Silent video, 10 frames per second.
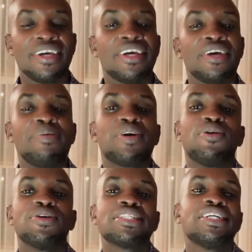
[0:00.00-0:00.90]

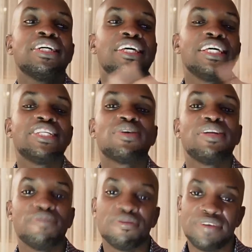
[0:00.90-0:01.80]
Because it's only
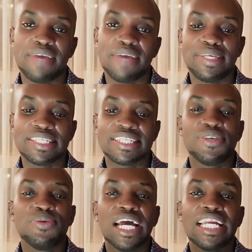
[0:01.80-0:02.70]
for VIPs.
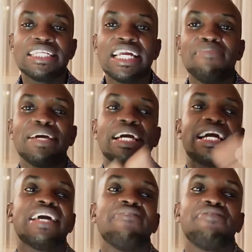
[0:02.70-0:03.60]
You can literally make
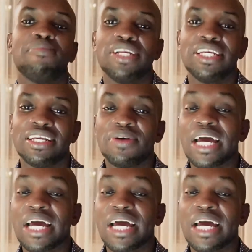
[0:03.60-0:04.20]
everybody